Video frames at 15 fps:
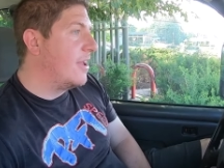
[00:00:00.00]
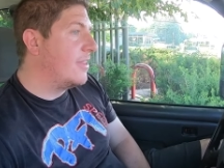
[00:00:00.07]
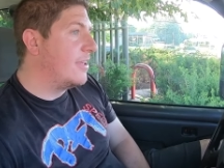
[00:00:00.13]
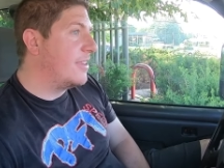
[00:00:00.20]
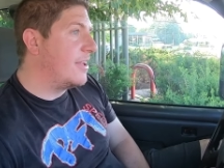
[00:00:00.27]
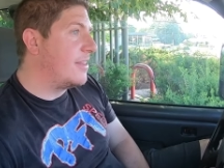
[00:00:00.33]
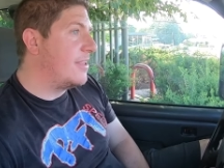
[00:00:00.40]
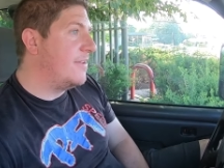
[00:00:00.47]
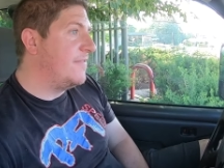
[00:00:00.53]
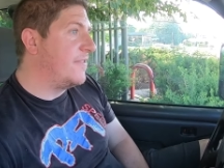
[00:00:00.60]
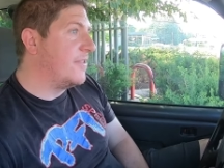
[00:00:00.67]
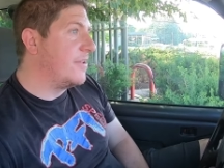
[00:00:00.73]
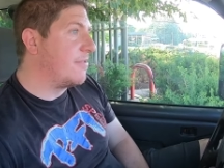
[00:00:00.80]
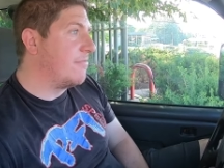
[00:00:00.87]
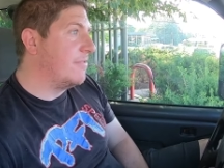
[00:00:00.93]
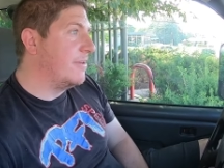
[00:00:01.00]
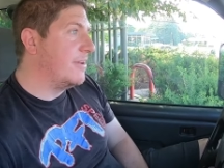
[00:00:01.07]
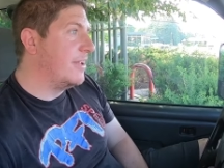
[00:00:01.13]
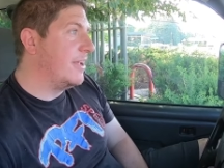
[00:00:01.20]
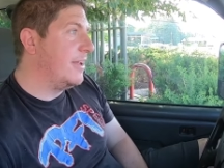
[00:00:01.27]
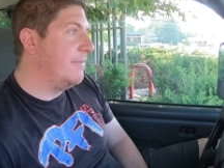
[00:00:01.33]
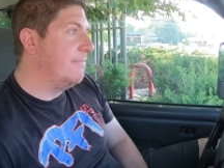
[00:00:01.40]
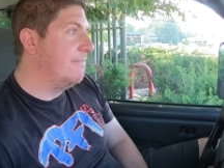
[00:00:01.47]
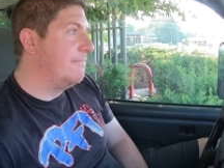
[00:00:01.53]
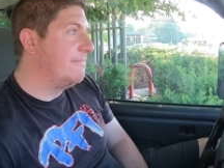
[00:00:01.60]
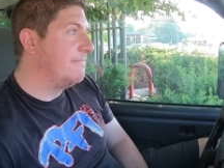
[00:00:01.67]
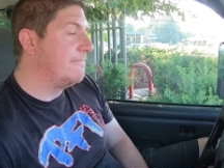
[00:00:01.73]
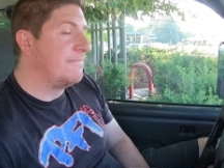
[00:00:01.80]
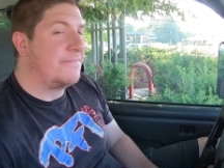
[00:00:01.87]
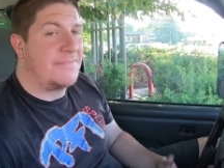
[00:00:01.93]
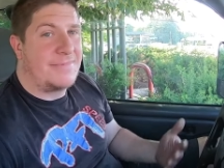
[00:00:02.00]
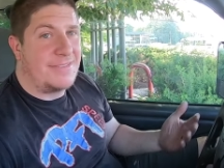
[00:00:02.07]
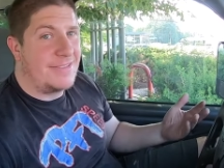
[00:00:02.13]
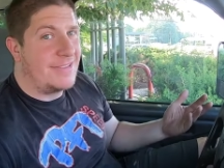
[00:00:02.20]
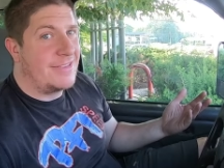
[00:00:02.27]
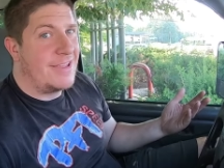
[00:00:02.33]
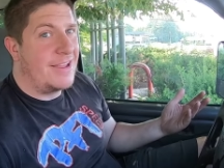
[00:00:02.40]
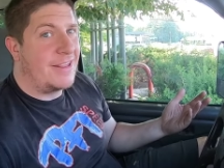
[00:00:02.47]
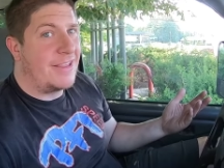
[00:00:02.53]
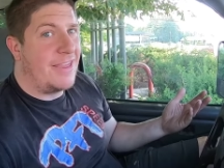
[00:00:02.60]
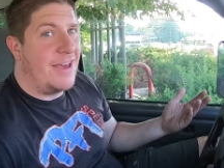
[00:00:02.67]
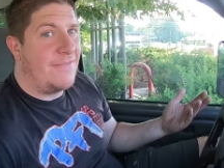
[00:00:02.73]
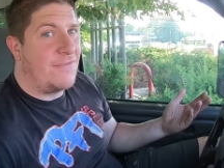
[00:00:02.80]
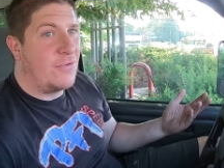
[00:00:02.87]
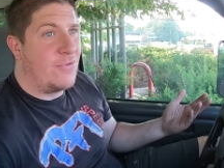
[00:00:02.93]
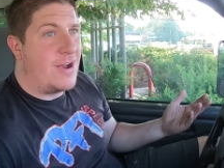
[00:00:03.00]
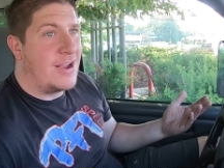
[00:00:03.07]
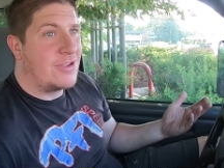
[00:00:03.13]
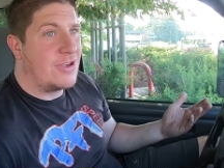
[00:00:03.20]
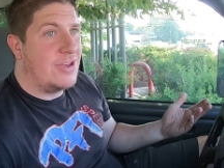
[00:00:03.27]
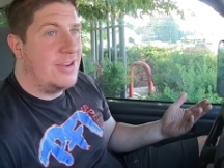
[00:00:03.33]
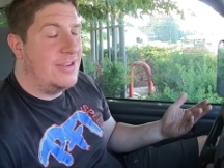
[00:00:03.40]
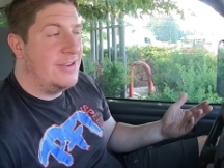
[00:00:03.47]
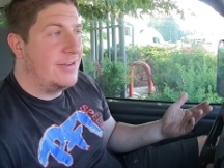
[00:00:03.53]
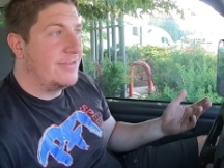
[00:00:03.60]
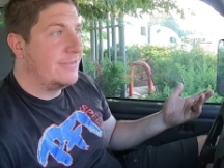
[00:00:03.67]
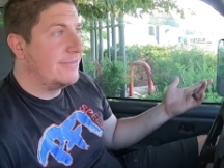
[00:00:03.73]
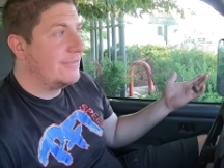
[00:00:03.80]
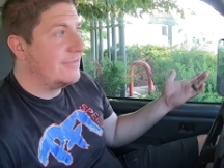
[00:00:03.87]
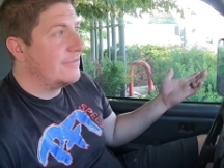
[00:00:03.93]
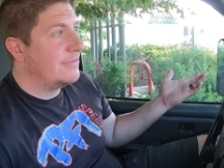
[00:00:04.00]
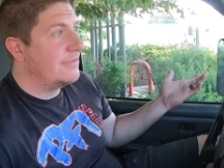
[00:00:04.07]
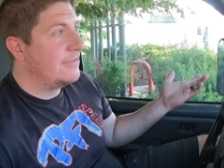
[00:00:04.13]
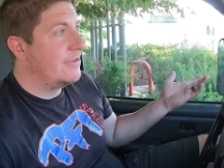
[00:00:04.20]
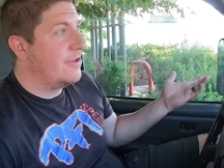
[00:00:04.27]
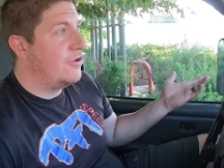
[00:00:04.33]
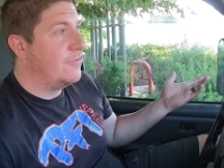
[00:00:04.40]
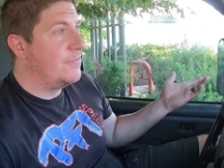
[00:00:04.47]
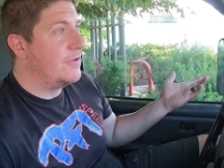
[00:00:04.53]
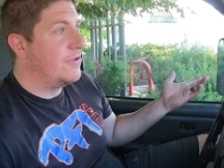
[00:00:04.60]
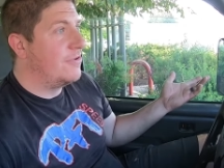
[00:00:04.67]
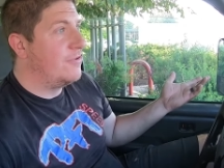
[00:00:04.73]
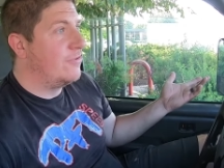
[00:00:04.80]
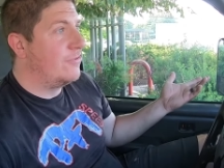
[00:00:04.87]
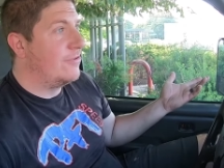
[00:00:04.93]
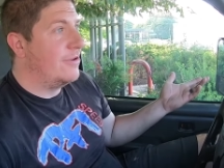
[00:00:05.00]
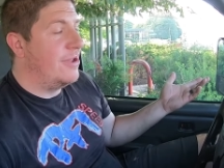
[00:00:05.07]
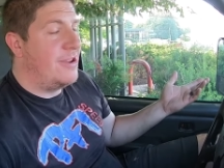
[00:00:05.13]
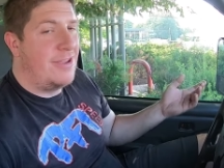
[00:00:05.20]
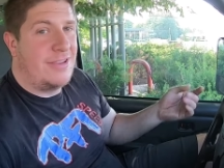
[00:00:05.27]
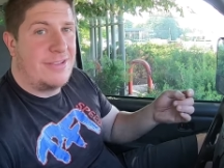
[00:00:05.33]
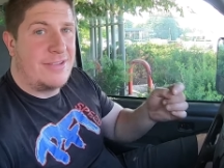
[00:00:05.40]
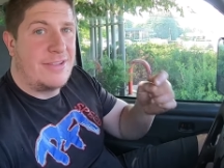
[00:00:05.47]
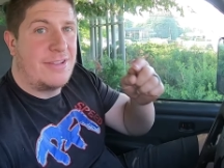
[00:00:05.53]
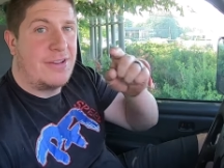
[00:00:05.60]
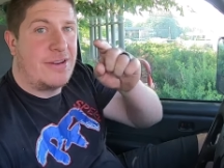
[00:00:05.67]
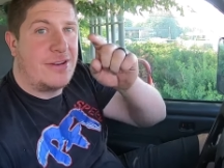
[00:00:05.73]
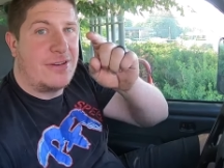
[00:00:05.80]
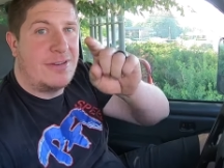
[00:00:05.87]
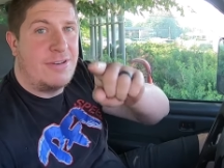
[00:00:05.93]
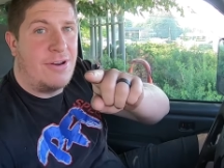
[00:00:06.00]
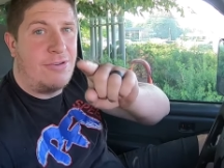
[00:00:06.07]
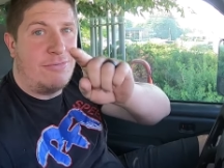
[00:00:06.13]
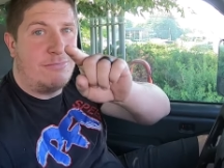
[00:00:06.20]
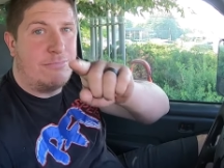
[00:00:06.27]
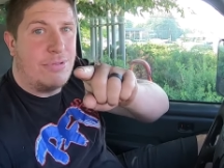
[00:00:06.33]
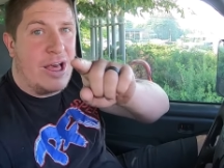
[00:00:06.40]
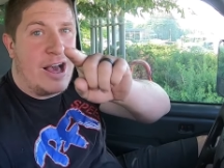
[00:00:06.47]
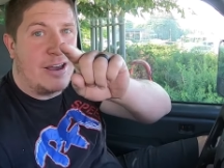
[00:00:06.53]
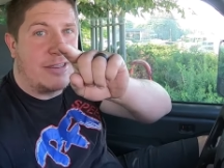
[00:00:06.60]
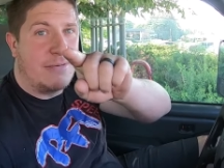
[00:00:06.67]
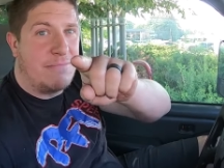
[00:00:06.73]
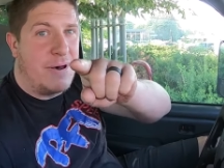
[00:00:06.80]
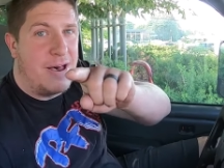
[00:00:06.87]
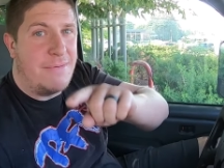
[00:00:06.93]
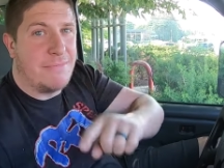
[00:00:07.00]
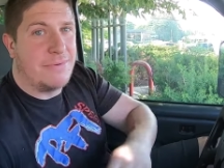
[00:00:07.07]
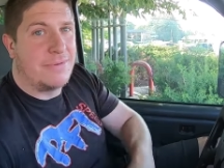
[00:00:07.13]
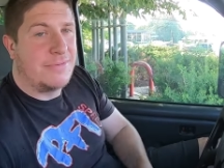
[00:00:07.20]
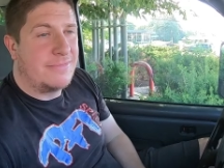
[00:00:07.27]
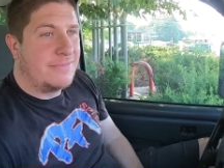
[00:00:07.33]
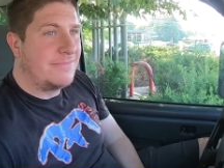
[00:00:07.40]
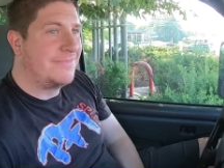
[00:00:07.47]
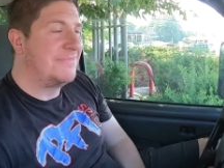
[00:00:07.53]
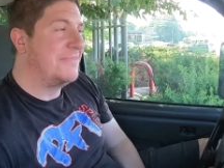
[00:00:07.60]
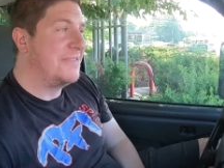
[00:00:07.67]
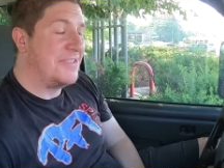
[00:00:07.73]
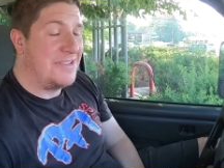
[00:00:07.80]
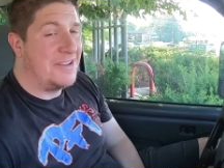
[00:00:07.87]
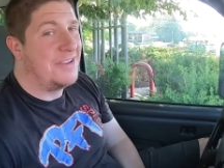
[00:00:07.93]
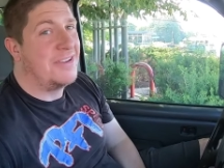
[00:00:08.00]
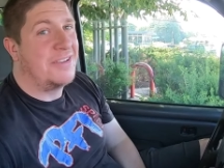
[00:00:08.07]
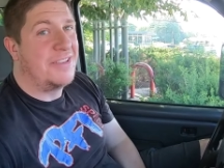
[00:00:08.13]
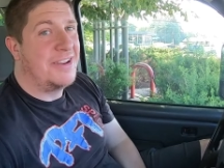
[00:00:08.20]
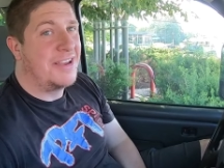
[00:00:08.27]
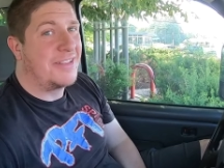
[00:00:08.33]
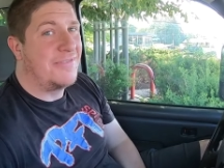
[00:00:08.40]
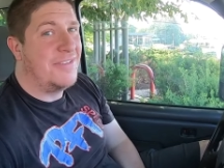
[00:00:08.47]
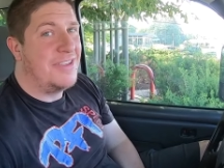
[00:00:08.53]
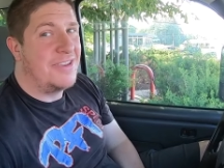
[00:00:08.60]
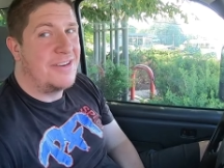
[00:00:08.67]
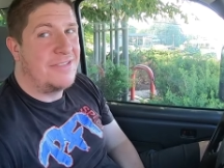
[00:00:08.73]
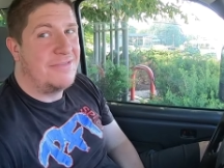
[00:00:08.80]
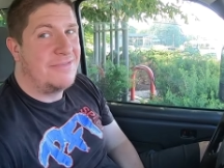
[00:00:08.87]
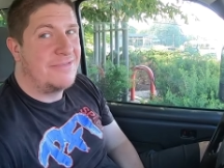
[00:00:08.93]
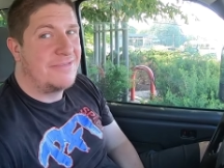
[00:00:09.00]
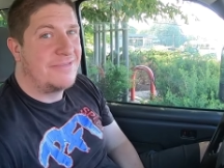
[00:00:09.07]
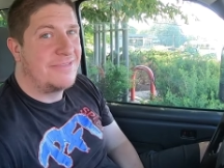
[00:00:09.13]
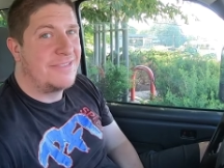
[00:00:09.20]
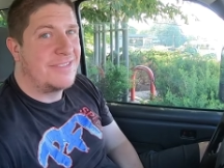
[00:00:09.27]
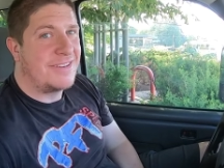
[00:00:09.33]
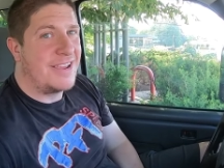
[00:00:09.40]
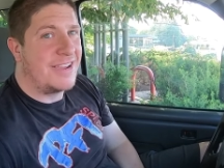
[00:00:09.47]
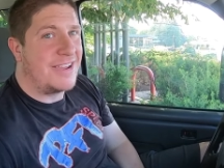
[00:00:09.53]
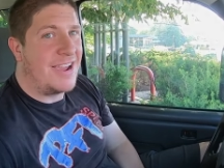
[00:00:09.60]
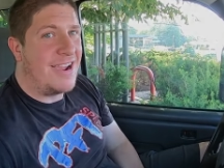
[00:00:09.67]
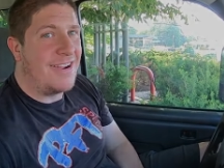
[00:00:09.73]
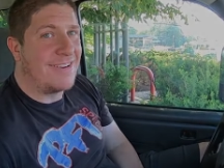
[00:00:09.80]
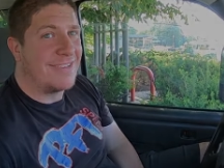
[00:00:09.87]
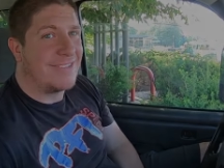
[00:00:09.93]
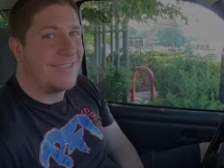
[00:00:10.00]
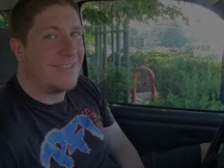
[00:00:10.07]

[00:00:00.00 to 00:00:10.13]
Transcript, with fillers: I think that's it for this one, team. Thanks a lot for watching. Hope you enjoyed. Don't block the pump. Until the next video, take care.